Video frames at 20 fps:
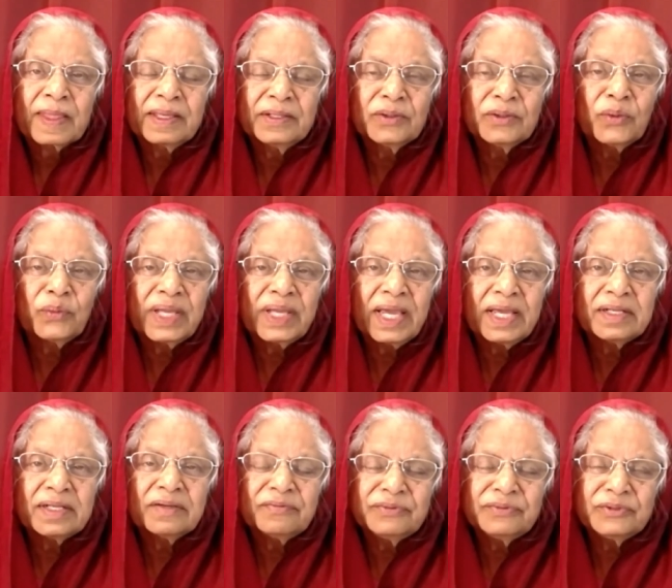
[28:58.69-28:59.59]
You know, we
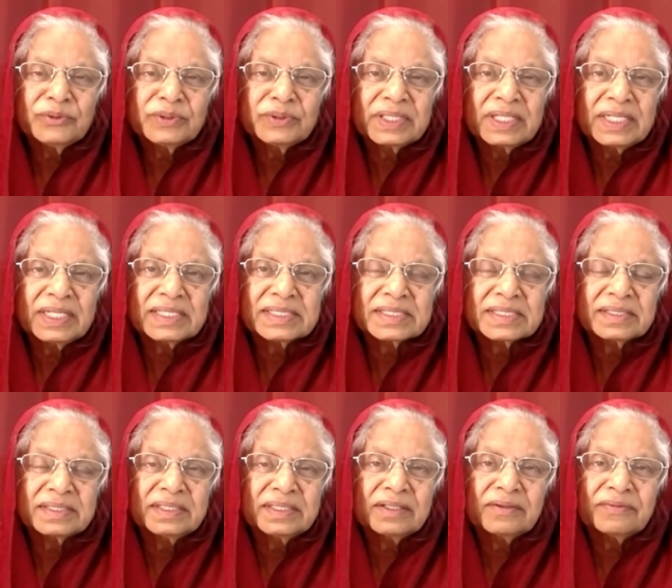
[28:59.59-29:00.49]
had a funeral
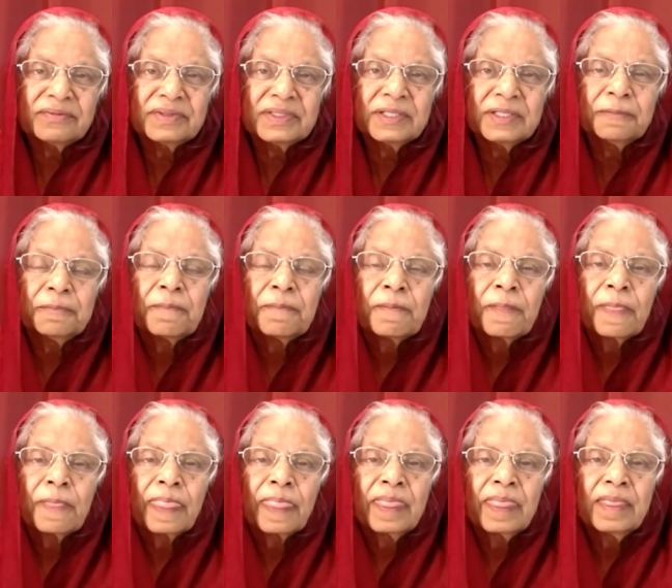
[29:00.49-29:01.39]
yesterday of a
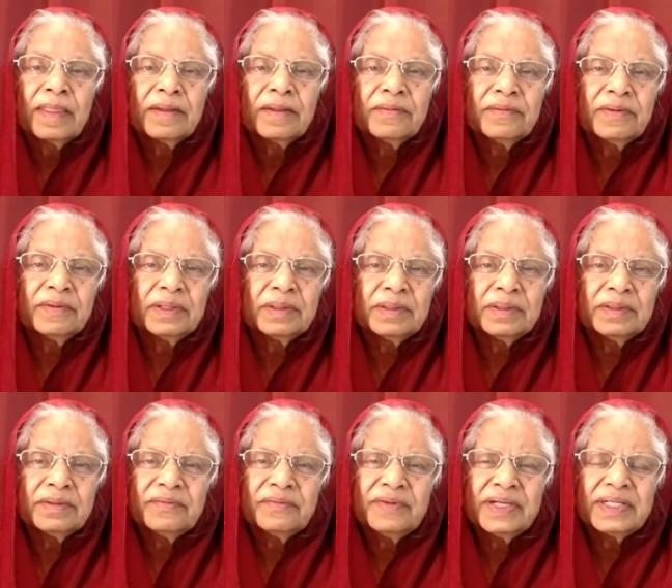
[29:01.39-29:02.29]

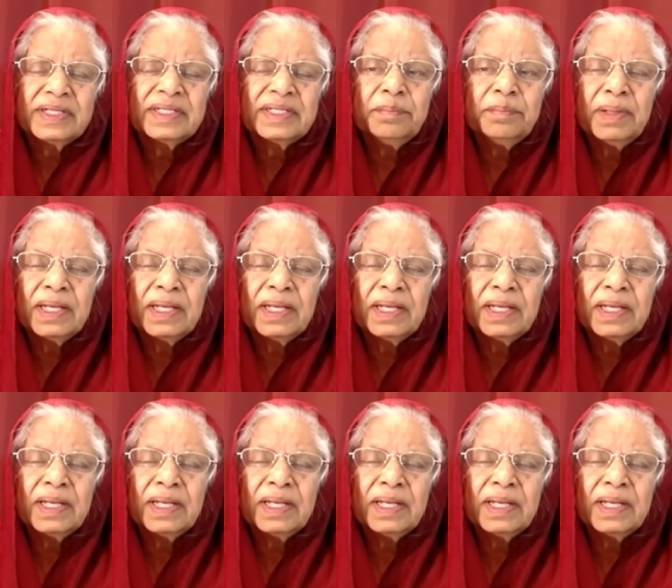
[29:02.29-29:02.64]
very